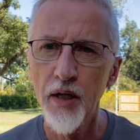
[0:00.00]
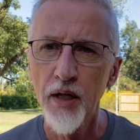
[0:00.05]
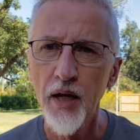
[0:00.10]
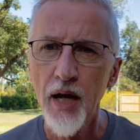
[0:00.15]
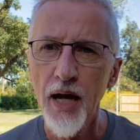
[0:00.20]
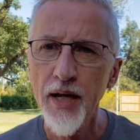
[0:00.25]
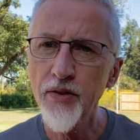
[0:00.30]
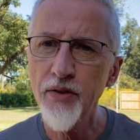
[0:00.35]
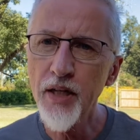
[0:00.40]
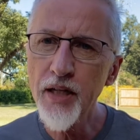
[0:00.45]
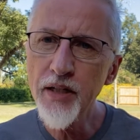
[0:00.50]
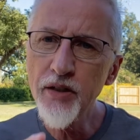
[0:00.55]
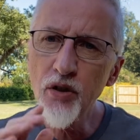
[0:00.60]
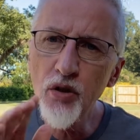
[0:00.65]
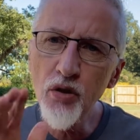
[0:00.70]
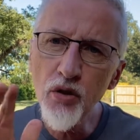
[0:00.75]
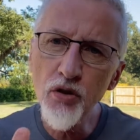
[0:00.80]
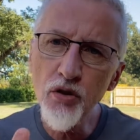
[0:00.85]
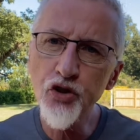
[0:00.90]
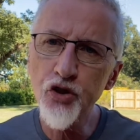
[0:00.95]
And then do a
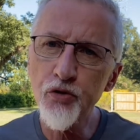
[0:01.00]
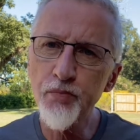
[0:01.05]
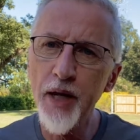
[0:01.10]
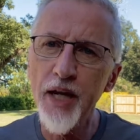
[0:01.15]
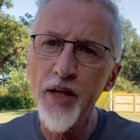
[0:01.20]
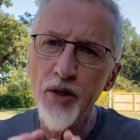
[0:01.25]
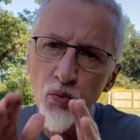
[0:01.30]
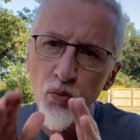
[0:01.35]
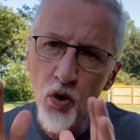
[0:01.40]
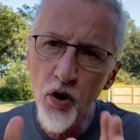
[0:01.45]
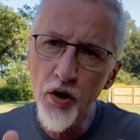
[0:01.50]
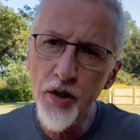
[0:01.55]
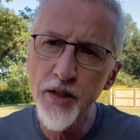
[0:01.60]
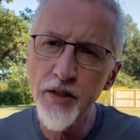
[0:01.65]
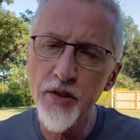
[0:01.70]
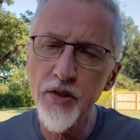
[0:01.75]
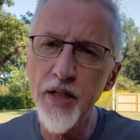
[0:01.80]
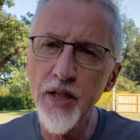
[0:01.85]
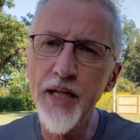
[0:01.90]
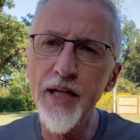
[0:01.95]
little spade work
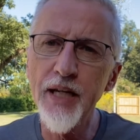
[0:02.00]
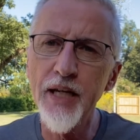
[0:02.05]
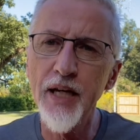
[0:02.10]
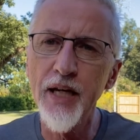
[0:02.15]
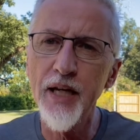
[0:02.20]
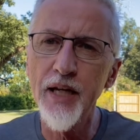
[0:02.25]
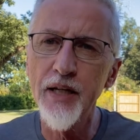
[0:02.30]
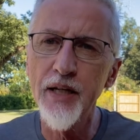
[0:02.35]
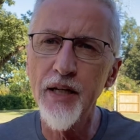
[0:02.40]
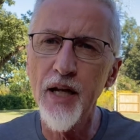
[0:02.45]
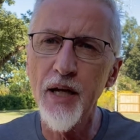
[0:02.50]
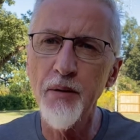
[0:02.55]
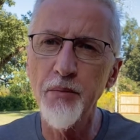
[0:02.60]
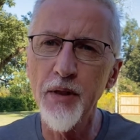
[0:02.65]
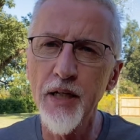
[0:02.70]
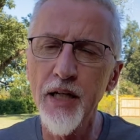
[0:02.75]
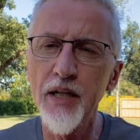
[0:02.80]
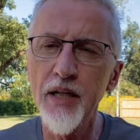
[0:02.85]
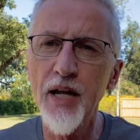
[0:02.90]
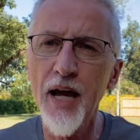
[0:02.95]
and dig in and
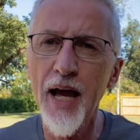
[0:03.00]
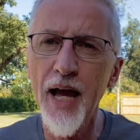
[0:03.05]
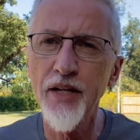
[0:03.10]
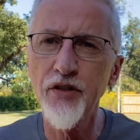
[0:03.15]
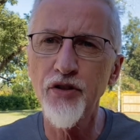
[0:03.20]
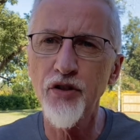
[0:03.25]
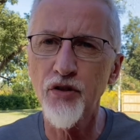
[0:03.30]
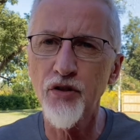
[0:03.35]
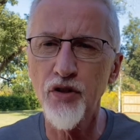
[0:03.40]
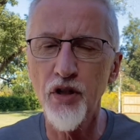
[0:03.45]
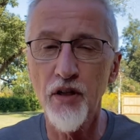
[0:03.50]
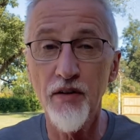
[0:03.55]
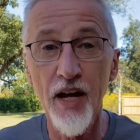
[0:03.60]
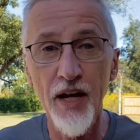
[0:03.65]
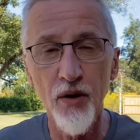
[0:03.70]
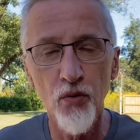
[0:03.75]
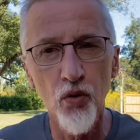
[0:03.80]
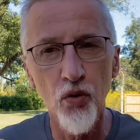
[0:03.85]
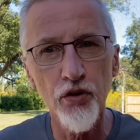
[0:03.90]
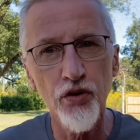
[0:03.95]
begin to ask yourself, hey,
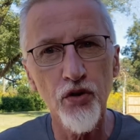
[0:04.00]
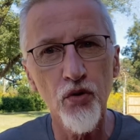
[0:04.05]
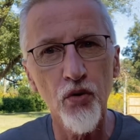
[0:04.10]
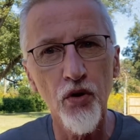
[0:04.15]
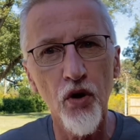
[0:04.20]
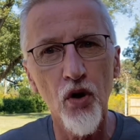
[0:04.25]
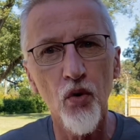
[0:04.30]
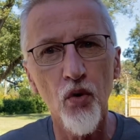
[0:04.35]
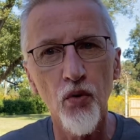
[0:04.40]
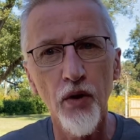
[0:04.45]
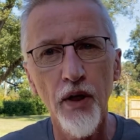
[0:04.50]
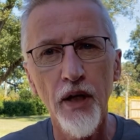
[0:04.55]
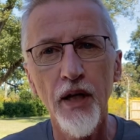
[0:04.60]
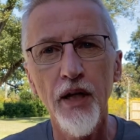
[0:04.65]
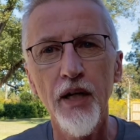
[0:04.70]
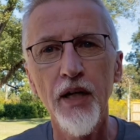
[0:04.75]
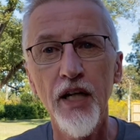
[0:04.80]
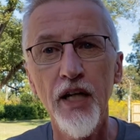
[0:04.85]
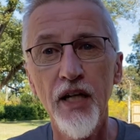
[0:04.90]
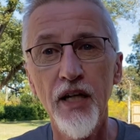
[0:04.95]
what's going on
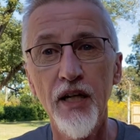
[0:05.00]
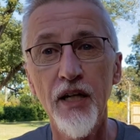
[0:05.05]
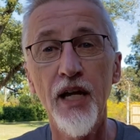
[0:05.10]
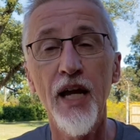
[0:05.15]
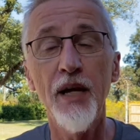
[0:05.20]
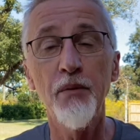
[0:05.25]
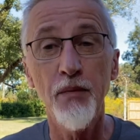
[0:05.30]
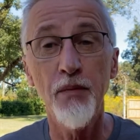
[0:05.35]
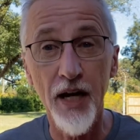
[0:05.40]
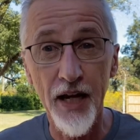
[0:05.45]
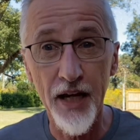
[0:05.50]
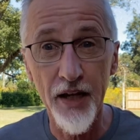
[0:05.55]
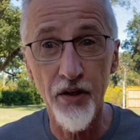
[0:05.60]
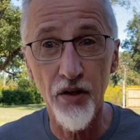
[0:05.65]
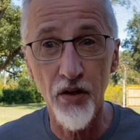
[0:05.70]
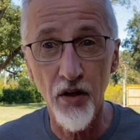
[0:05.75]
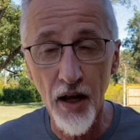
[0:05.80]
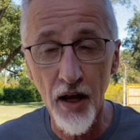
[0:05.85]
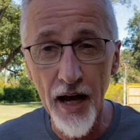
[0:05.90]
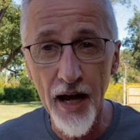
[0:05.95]
in my inner
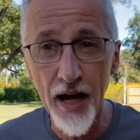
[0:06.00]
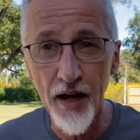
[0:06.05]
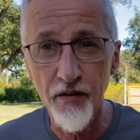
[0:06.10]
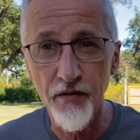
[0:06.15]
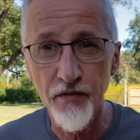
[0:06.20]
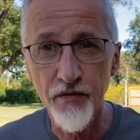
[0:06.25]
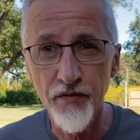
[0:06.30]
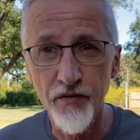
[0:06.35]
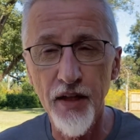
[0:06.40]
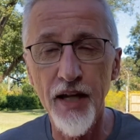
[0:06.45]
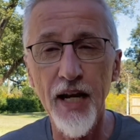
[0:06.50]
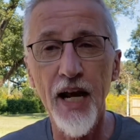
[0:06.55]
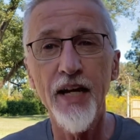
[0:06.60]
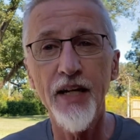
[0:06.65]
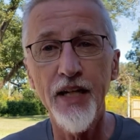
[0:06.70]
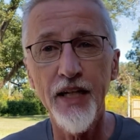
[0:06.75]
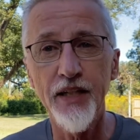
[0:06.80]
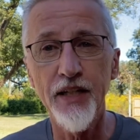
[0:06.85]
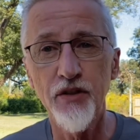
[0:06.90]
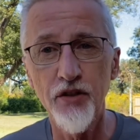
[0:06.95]
life that I
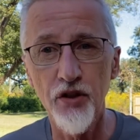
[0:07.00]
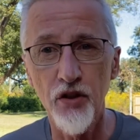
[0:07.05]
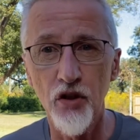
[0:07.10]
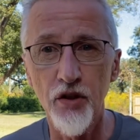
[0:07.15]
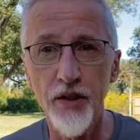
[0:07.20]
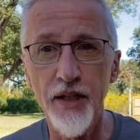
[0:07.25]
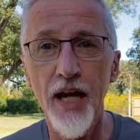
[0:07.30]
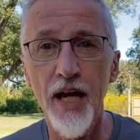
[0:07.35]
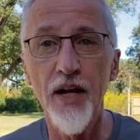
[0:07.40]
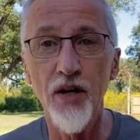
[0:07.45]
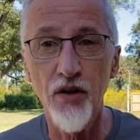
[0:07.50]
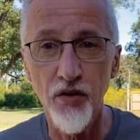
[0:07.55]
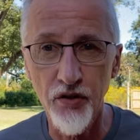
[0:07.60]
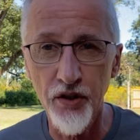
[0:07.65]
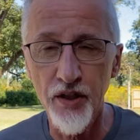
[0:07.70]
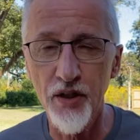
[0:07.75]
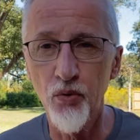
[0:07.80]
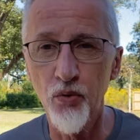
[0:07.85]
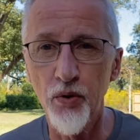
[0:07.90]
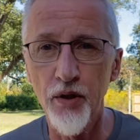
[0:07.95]
need to look at or
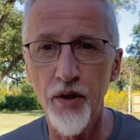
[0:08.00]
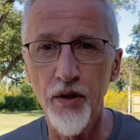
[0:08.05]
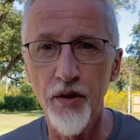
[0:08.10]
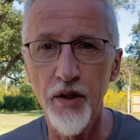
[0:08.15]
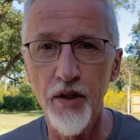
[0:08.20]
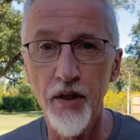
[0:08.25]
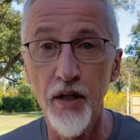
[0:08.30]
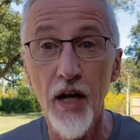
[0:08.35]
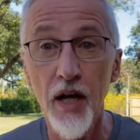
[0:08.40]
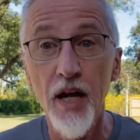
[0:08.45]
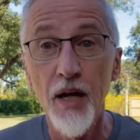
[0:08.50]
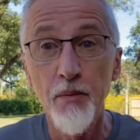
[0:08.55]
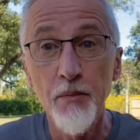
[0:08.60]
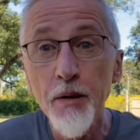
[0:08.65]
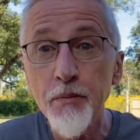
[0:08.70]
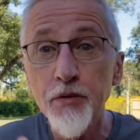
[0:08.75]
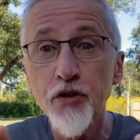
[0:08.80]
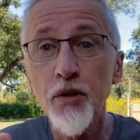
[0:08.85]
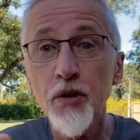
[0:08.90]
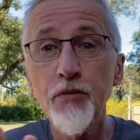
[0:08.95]
deal with? And maybe
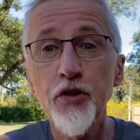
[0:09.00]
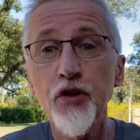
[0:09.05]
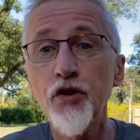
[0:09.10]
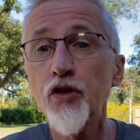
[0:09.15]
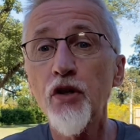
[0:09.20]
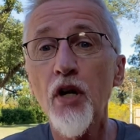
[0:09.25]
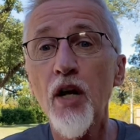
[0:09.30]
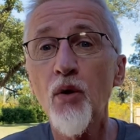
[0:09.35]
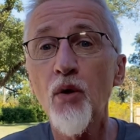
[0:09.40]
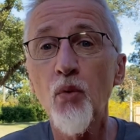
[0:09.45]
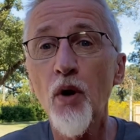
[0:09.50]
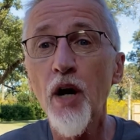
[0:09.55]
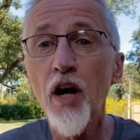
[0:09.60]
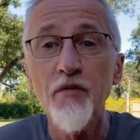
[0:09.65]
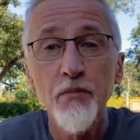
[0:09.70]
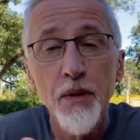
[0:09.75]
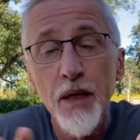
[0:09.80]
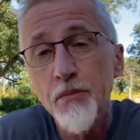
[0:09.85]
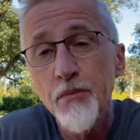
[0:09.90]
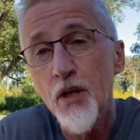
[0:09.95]
something you're not aware of.
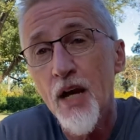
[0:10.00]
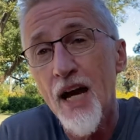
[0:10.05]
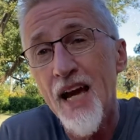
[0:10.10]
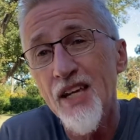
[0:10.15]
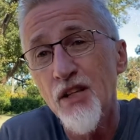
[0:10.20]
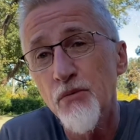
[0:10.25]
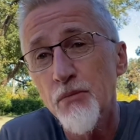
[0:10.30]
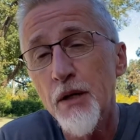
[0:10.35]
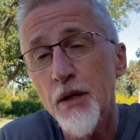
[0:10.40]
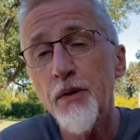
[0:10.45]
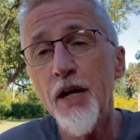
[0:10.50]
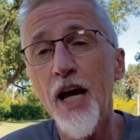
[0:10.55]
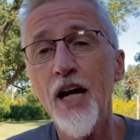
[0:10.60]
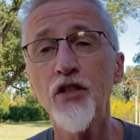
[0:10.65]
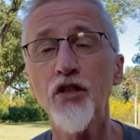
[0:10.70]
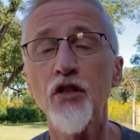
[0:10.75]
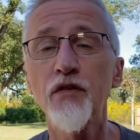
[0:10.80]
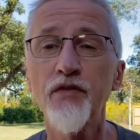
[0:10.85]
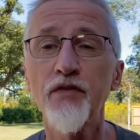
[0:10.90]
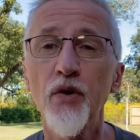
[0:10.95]
Maybe
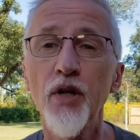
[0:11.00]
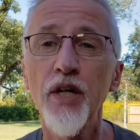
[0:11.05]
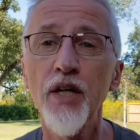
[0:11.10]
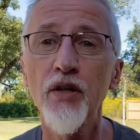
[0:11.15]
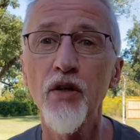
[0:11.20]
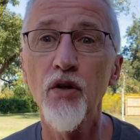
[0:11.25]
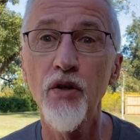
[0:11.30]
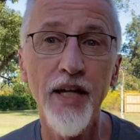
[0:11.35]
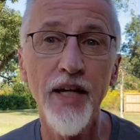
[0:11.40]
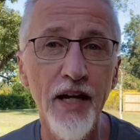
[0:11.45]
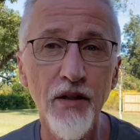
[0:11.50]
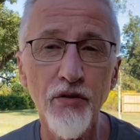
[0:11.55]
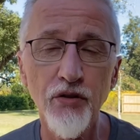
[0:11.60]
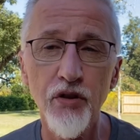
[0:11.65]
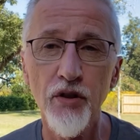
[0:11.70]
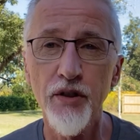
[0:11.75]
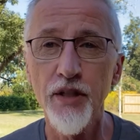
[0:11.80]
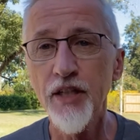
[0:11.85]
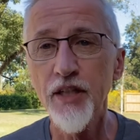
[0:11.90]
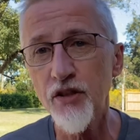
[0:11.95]
ask a friend or a counselor
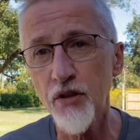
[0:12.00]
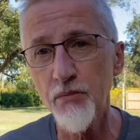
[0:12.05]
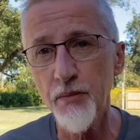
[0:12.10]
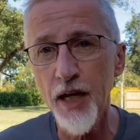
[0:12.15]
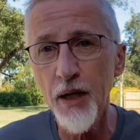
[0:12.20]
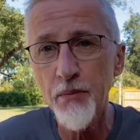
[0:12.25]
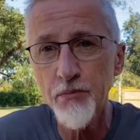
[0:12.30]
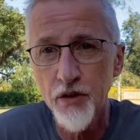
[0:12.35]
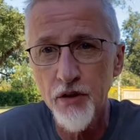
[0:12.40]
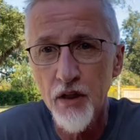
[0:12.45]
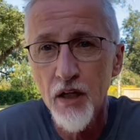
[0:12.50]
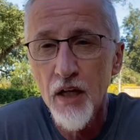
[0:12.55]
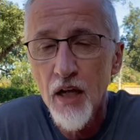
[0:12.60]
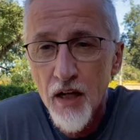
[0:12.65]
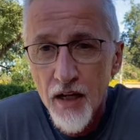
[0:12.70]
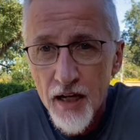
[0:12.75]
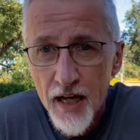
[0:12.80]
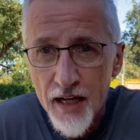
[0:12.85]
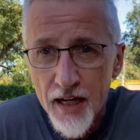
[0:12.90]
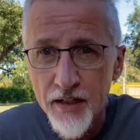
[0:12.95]
and get some help to
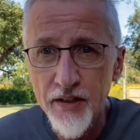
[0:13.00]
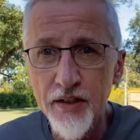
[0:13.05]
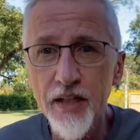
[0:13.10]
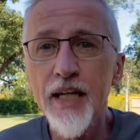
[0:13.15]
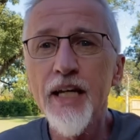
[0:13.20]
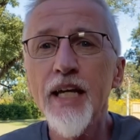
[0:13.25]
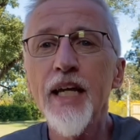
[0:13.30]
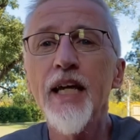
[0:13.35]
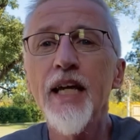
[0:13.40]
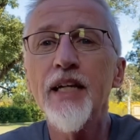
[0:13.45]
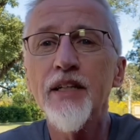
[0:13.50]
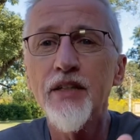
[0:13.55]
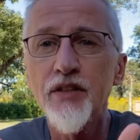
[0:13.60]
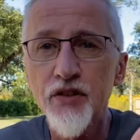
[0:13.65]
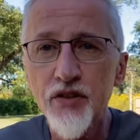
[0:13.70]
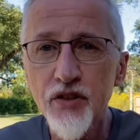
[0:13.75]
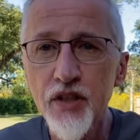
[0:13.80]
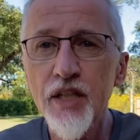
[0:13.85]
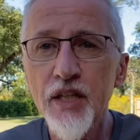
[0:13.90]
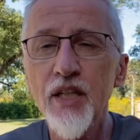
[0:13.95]
kind of dig in to
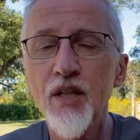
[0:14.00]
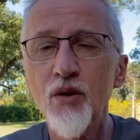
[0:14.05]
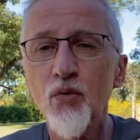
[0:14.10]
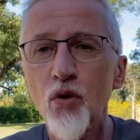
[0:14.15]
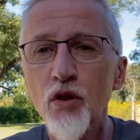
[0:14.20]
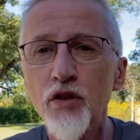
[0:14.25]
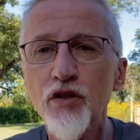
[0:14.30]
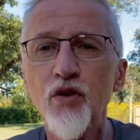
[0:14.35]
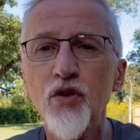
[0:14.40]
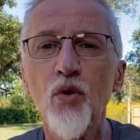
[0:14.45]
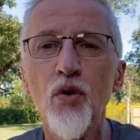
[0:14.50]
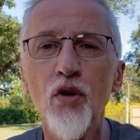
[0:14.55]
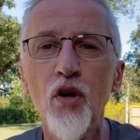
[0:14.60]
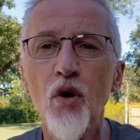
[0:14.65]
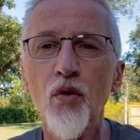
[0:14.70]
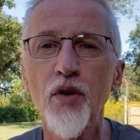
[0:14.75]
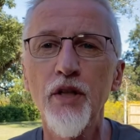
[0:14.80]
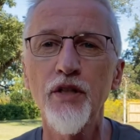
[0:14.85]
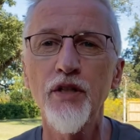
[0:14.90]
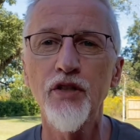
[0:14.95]
see what's going on
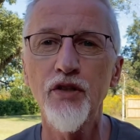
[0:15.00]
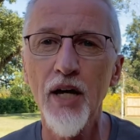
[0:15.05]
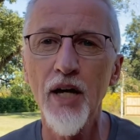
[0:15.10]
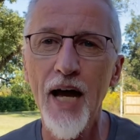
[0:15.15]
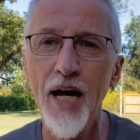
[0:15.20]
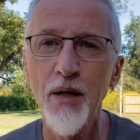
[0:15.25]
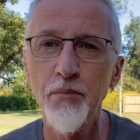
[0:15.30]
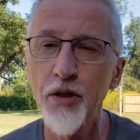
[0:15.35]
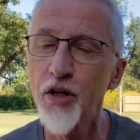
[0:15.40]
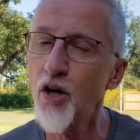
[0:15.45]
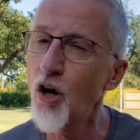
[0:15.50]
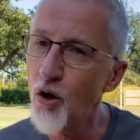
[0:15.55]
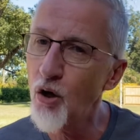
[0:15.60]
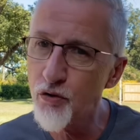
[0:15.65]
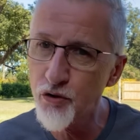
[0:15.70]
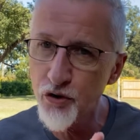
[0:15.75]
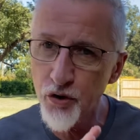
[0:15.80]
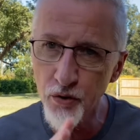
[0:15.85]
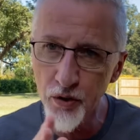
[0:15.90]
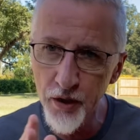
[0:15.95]
inside,
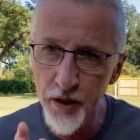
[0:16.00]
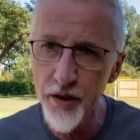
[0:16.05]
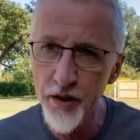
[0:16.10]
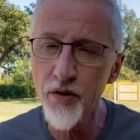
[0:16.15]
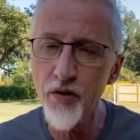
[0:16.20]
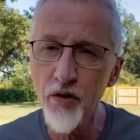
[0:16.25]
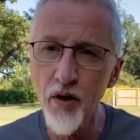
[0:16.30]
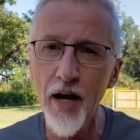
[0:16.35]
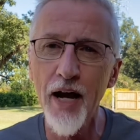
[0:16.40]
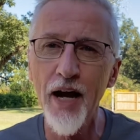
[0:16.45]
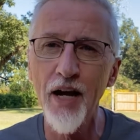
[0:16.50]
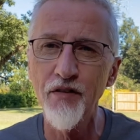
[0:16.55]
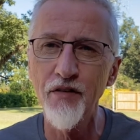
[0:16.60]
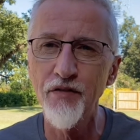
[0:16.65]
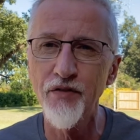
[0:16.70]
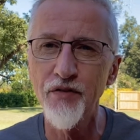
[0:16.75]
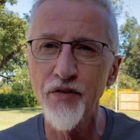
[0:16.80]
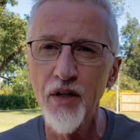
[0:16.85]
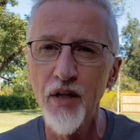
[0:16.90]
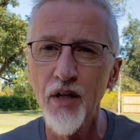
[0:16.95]
because your inner life
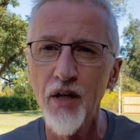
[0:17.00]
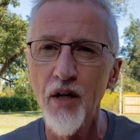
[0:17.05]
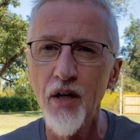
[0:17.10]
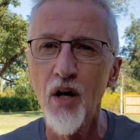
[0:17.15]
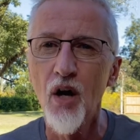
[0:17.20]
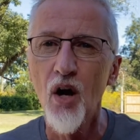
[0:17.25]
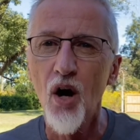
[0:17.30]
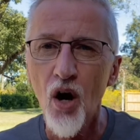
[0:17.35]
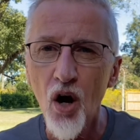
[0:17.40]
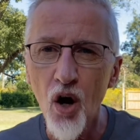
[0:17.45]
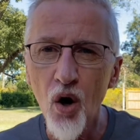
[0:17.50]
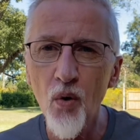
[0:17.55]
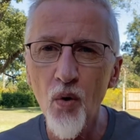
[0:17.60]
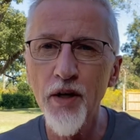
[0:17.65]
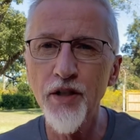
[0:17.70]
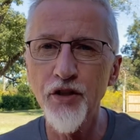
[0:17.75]
always